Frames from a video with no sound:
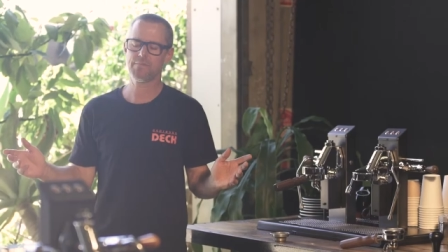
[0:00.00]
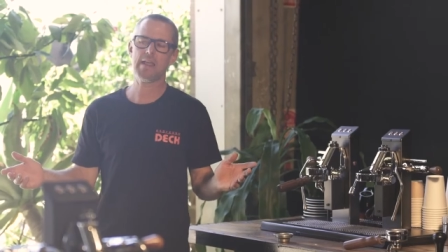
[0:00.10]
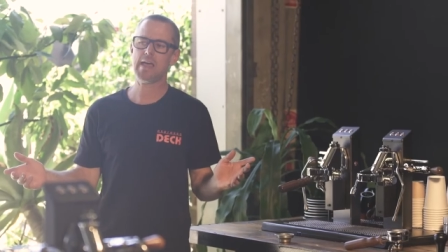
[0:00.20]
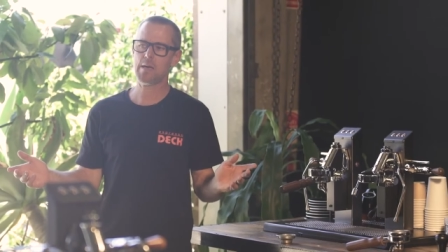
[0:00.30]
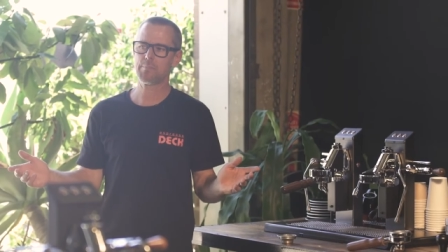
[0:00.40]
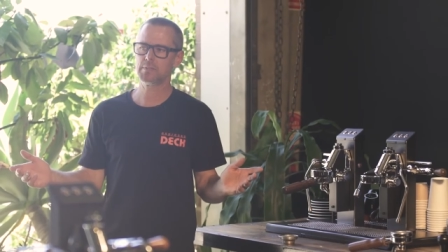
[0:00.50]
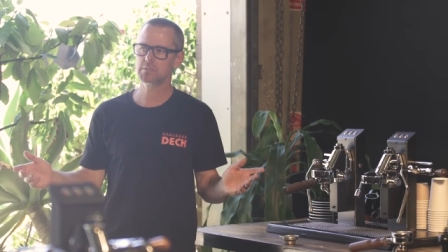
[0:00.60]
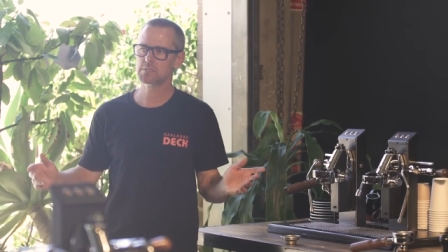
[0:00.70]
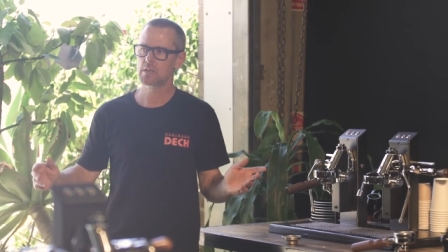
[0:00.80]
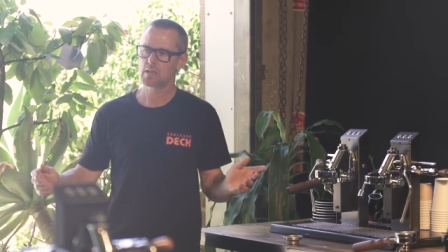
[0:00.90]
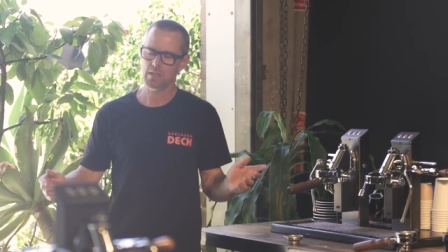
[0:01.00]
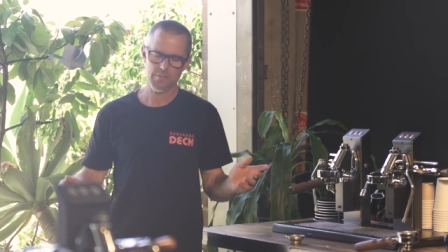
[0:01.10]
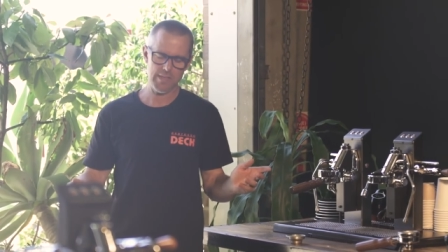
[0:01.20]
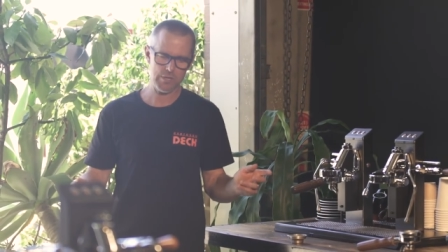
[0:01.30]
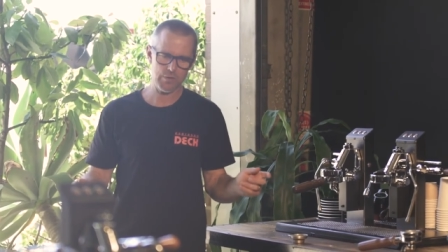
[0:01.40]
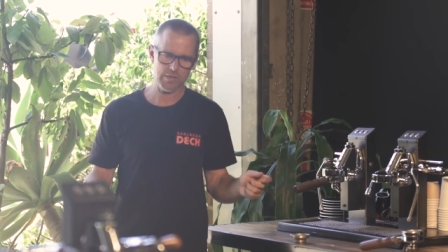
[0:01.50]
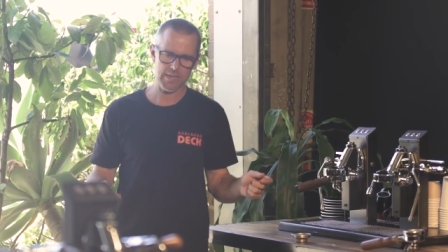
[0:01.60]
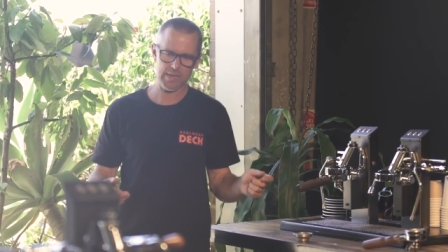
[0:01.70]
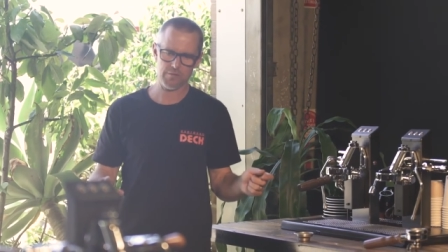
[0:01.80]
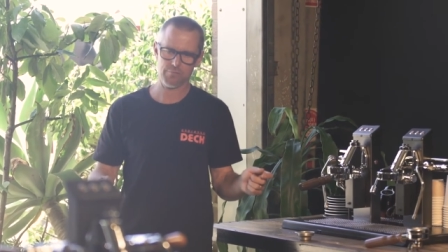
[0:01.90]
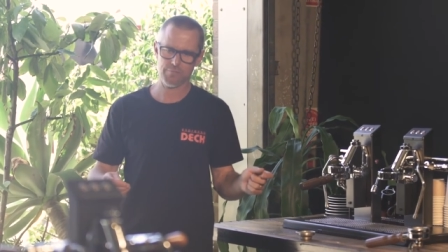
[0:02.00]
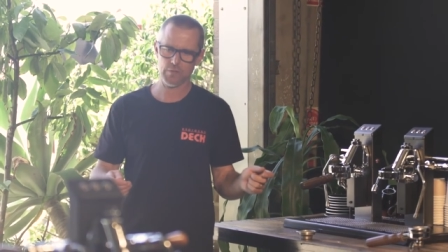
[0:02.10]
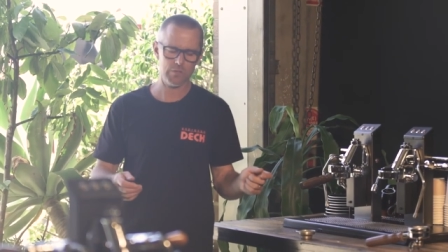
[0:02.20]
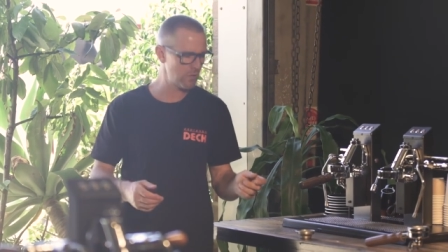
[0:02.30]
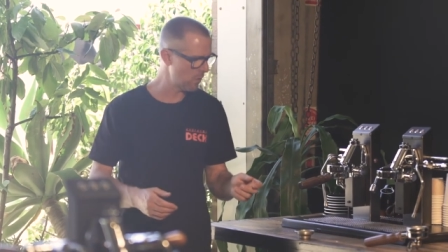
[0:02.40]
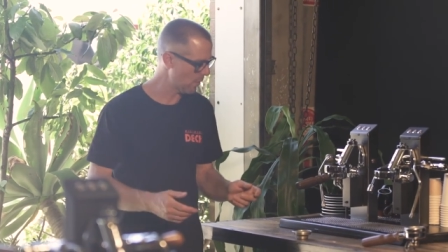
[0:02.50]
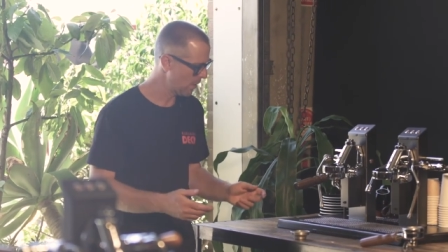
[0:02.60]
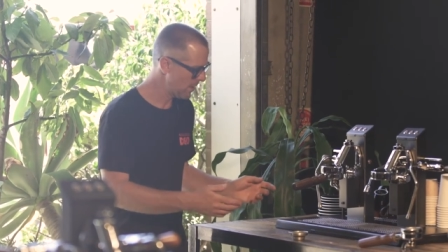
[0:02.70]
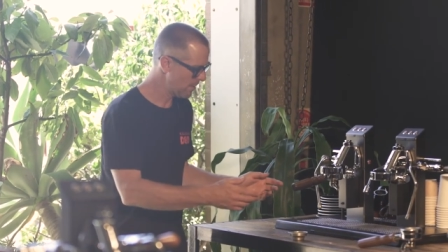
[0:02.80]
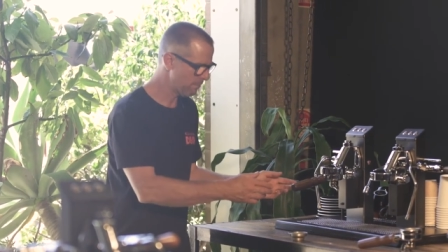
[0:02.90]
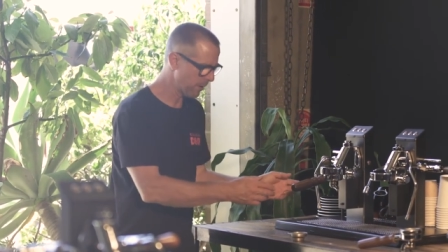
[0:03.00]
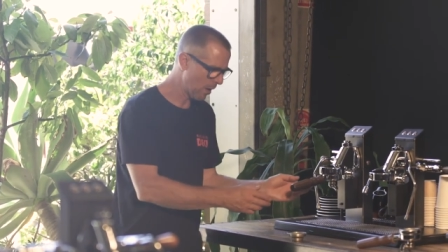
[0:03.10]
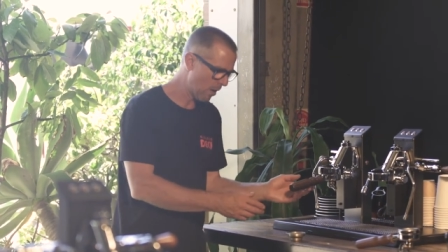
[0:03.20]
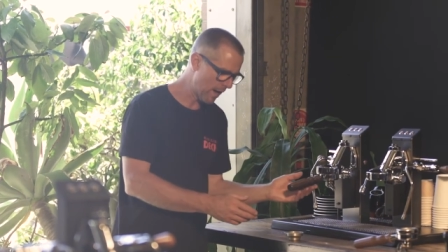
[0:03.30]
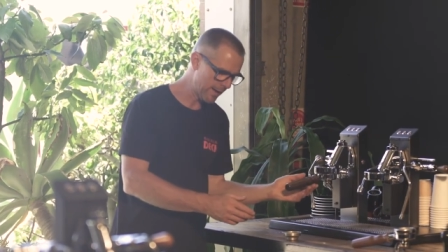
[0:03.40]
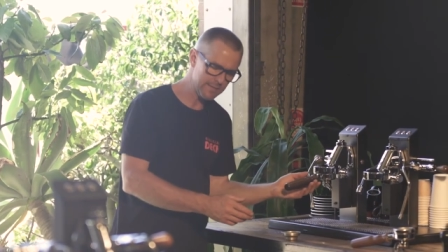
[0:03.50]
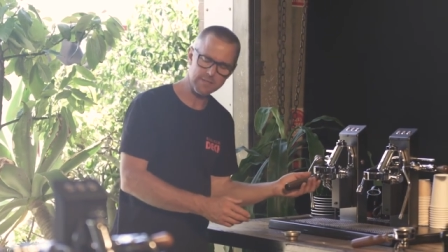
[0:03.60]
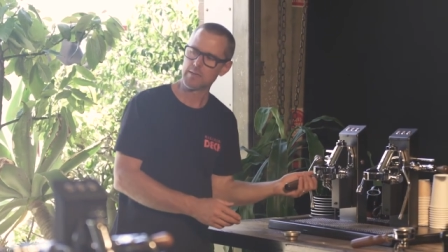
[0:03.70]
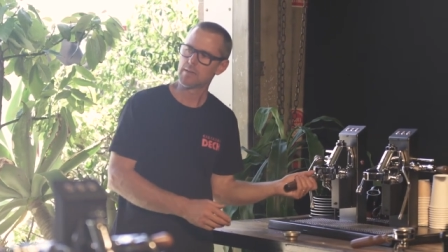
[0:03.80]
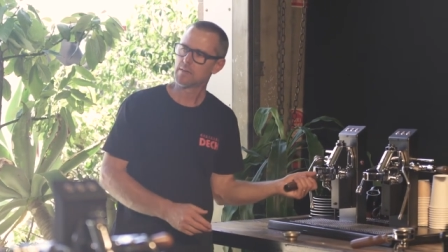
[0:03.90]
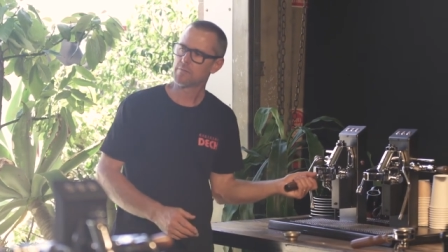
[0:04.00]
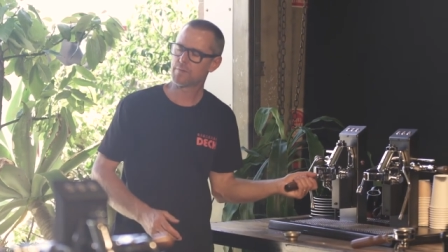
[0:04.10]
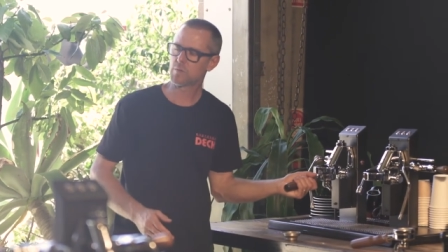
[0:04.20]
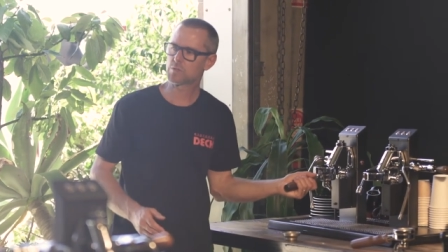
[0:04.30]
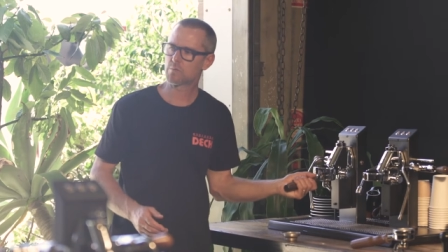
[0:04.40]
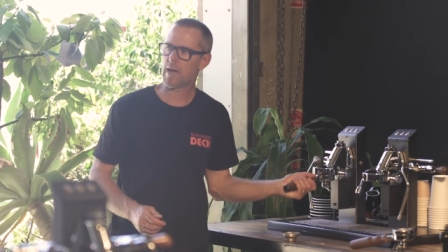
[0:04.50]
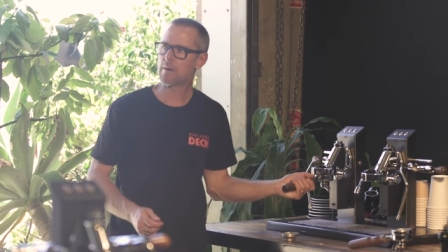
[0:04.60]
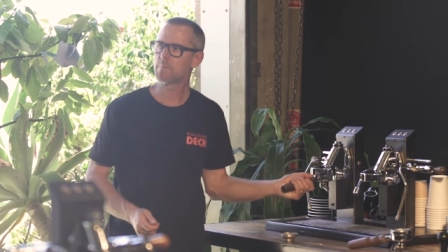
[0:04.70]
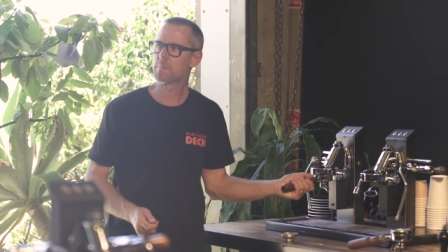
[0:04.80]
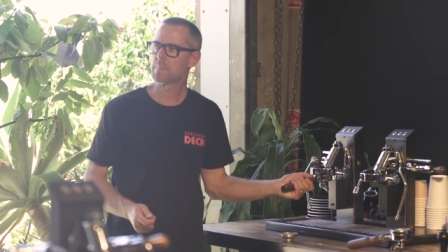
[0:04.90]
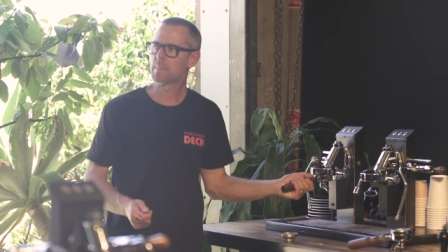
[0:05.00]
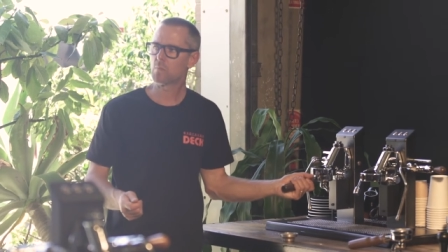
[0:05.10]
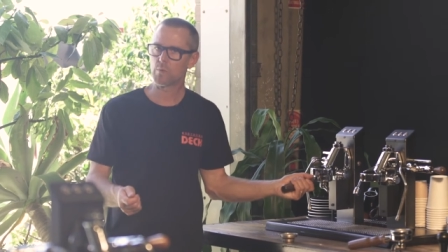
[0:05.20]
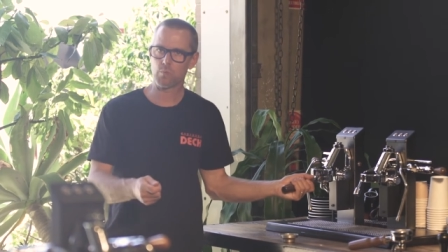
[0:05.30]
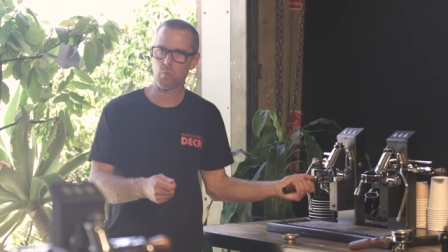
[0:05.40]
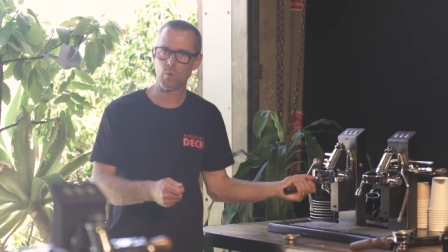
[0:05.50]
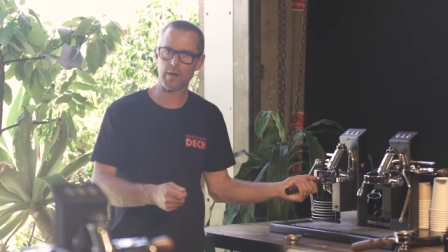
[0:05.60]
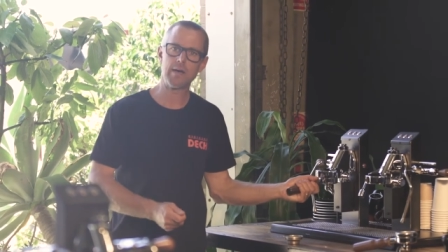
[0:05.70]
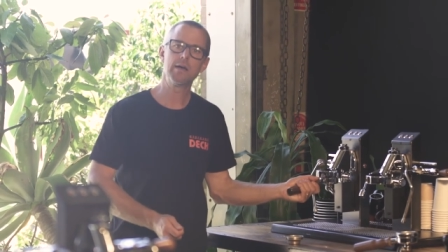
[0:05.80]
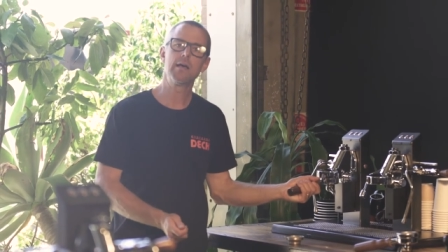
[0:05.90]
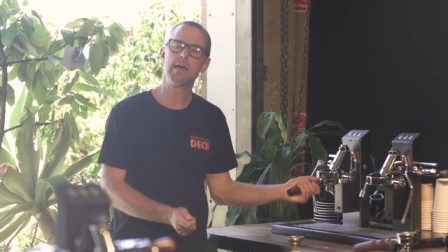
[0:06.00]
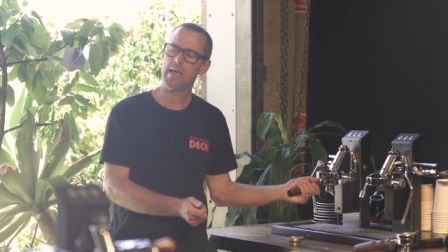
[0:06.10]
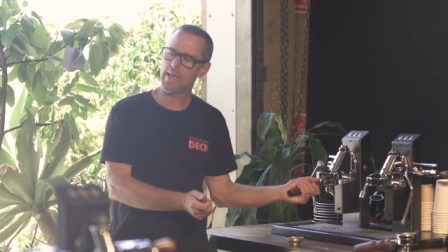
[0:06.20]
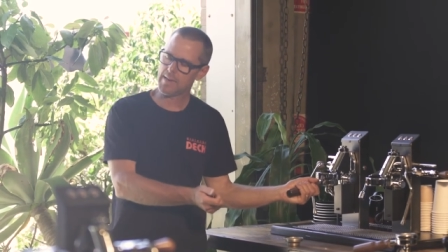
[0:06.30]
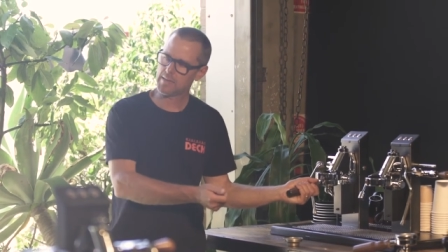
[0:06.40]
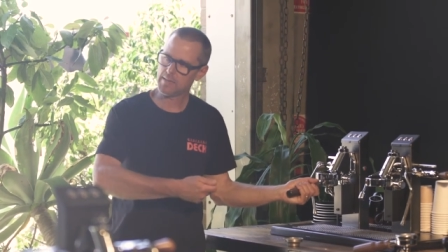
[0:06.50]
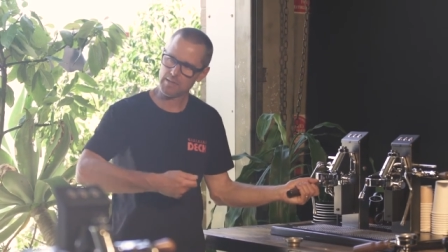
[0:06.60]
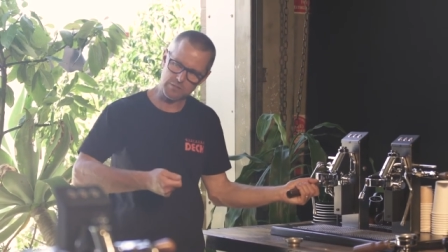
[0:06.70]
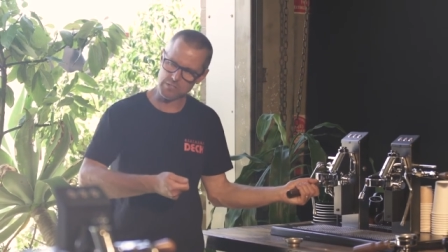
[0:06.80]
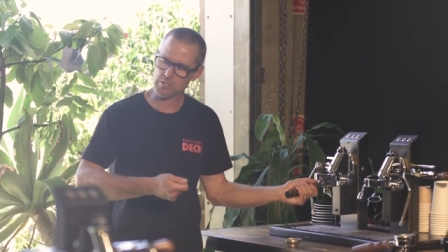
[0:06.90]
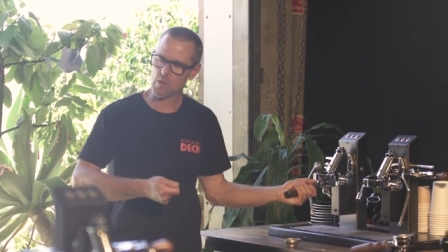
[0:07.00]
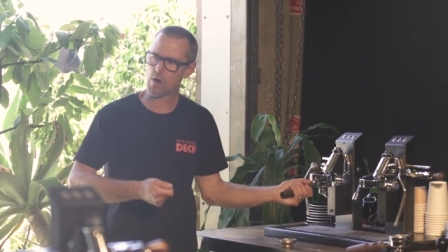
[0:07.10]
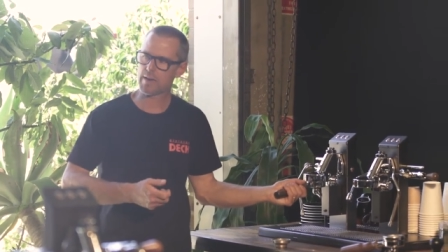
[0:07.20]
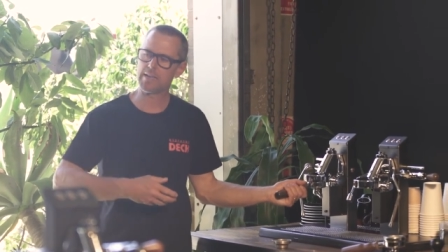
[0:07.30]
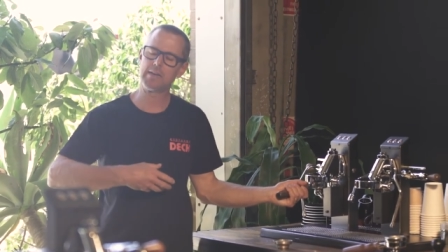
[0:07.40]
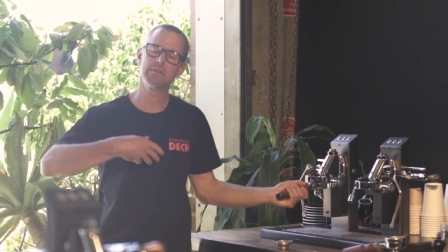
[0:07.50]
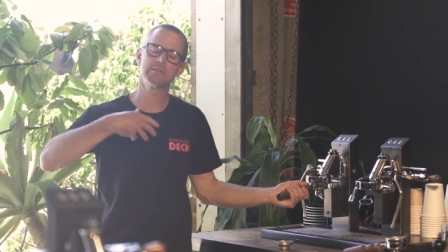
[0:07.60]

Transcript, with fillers: If that happens, then you can fill your blind filter up with water and just lock it in.